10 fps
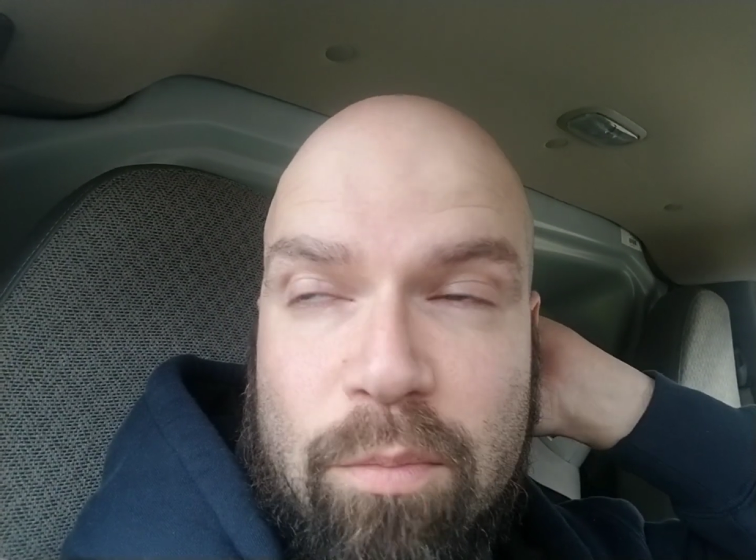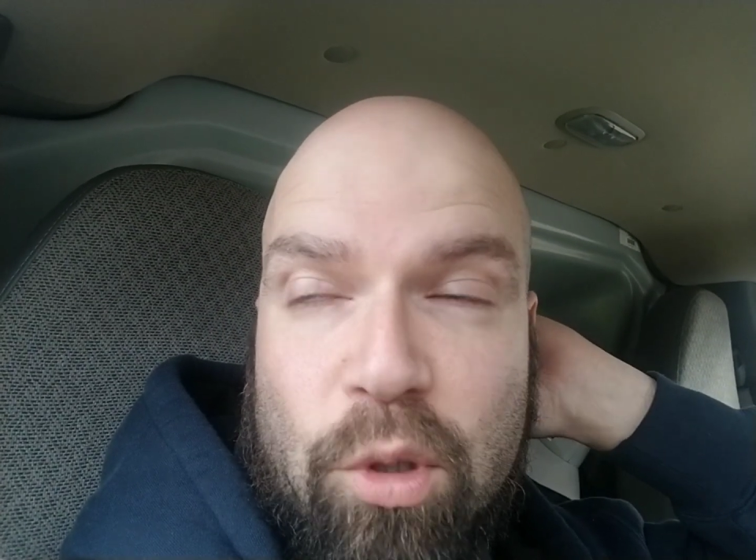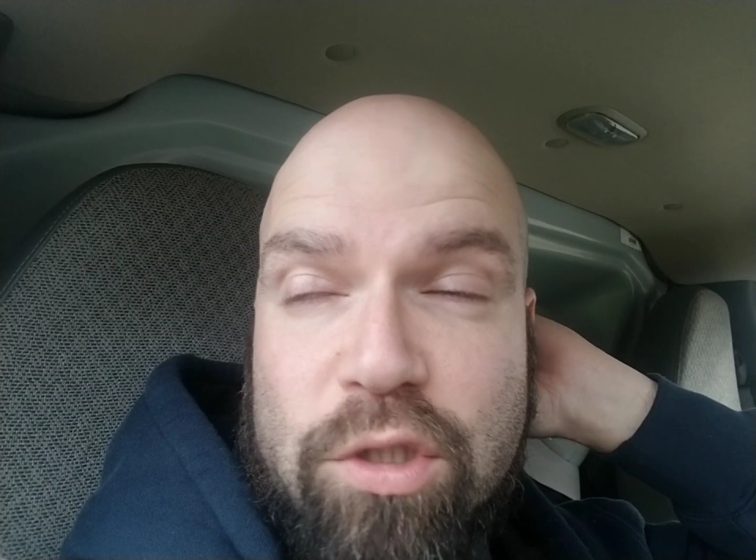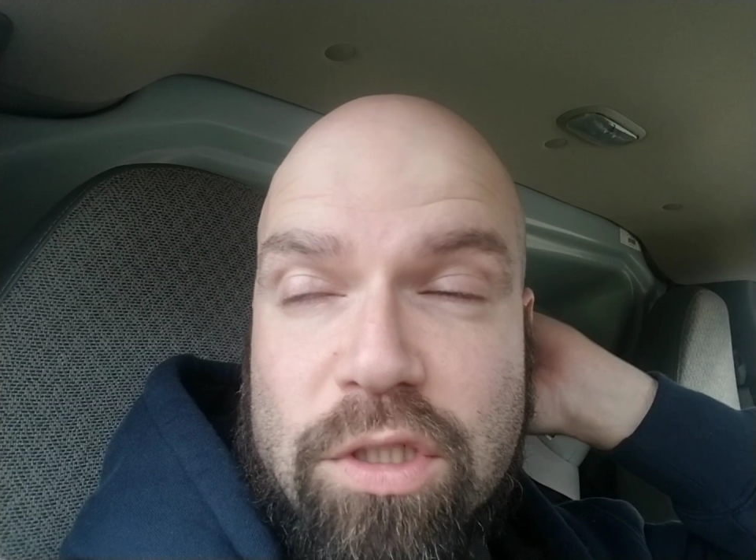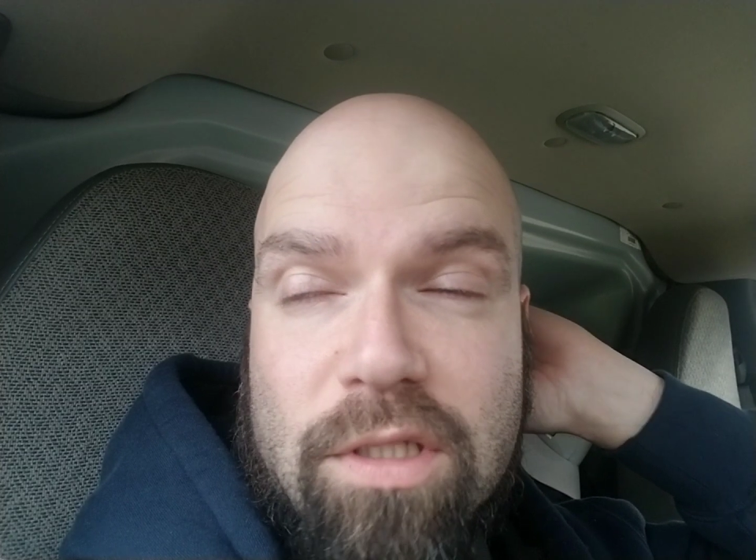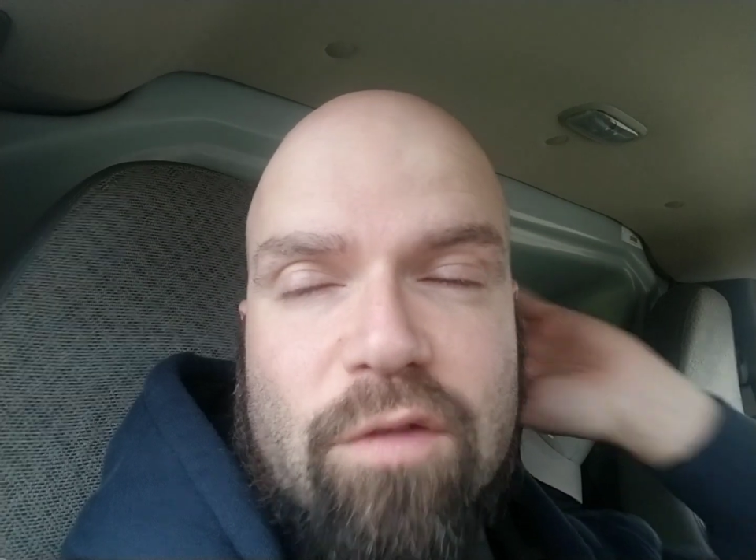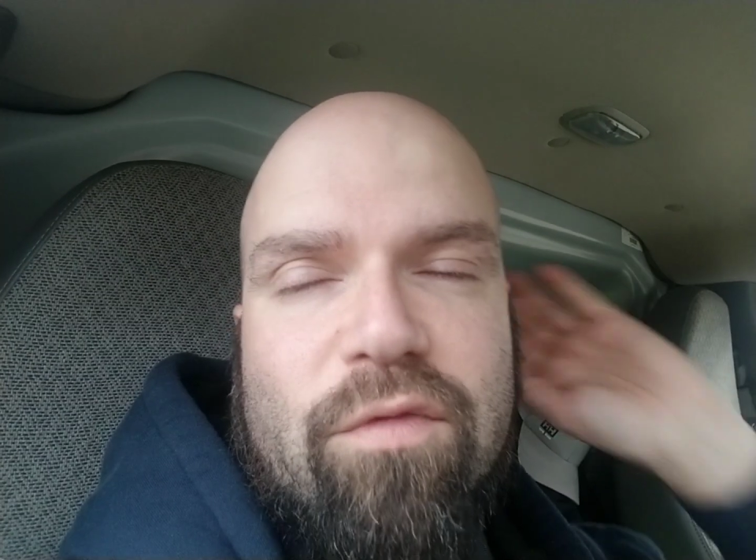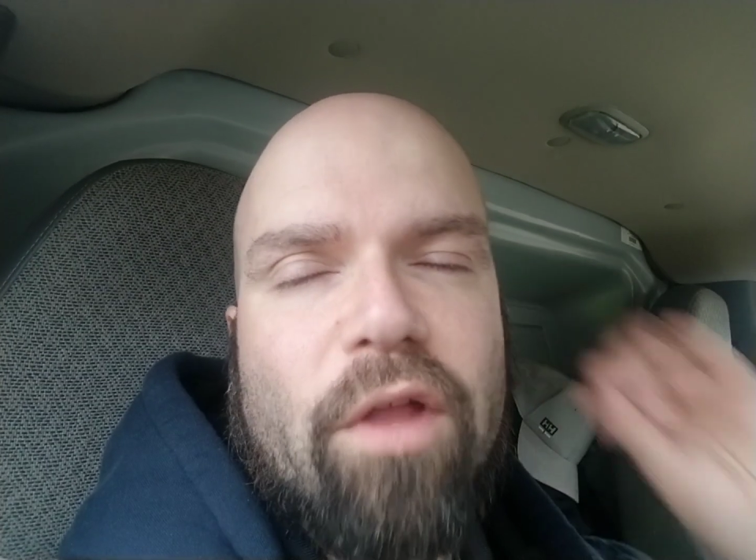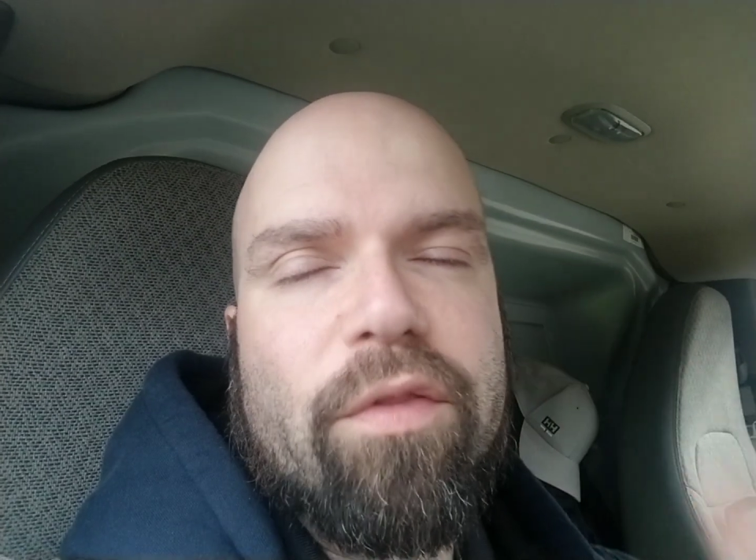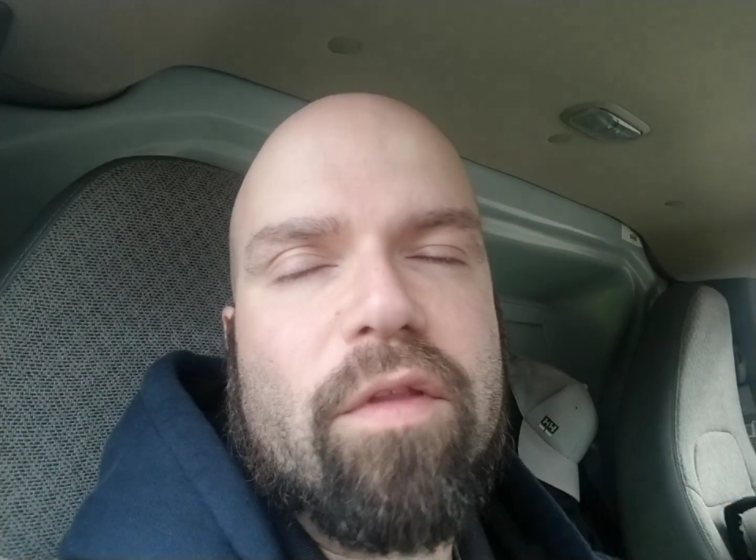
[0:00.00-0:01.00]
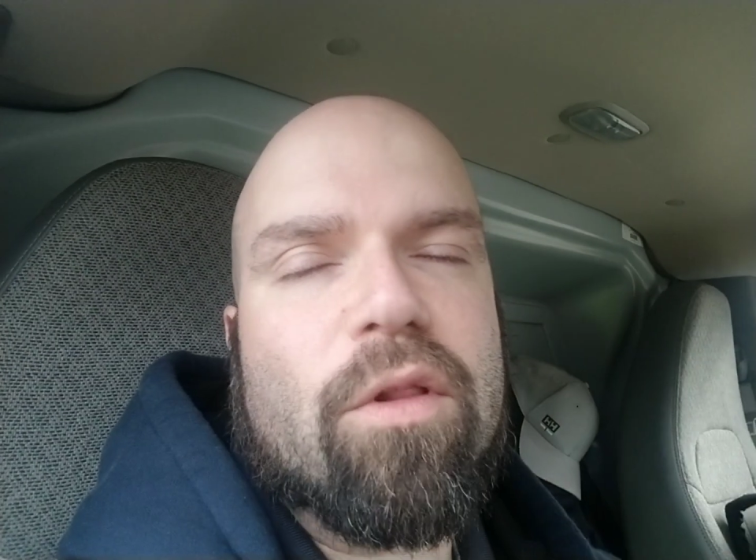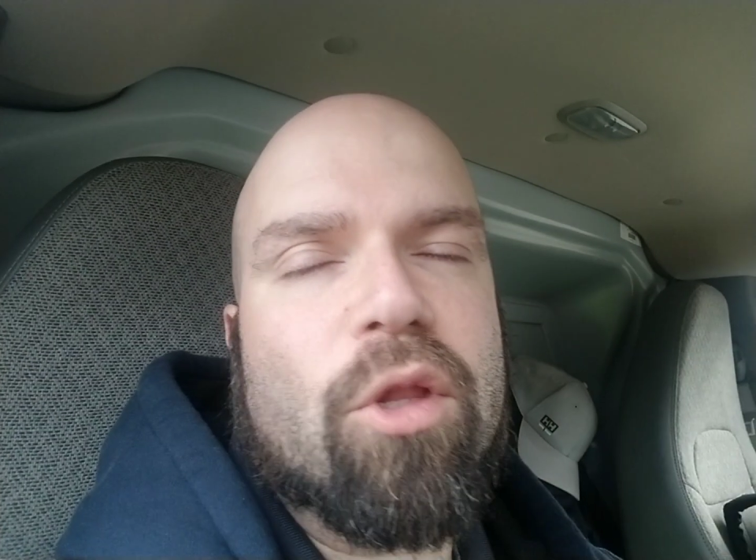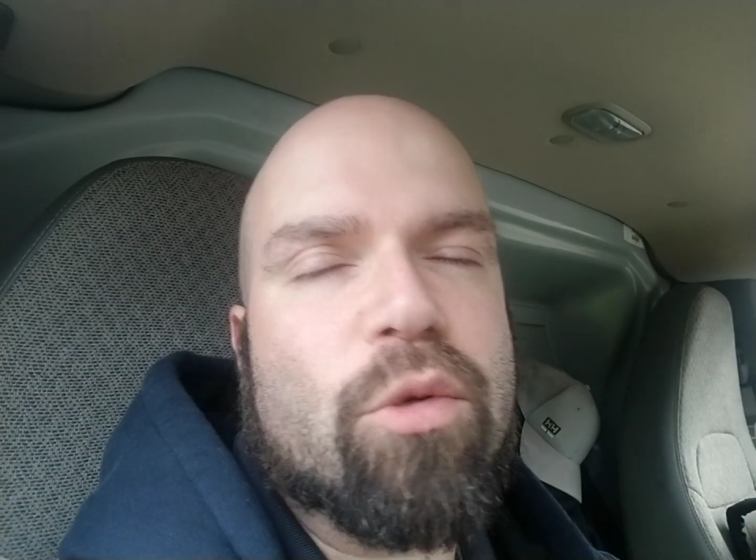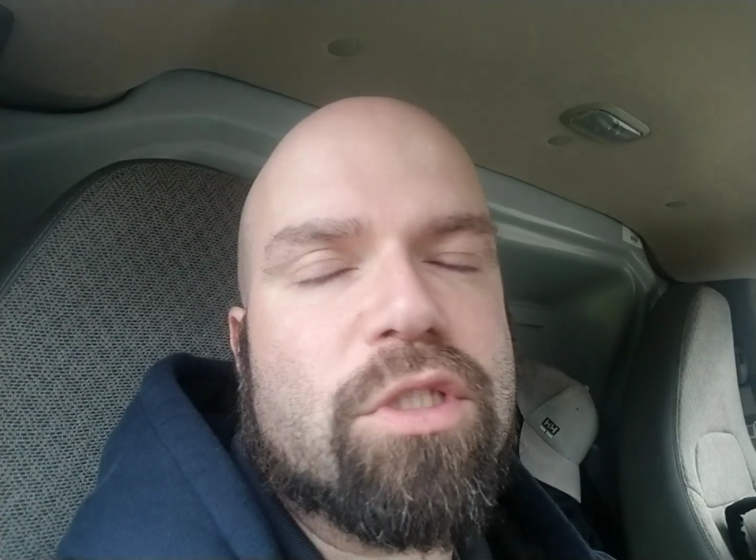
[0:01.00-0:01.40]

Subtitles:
personally felt that the Lone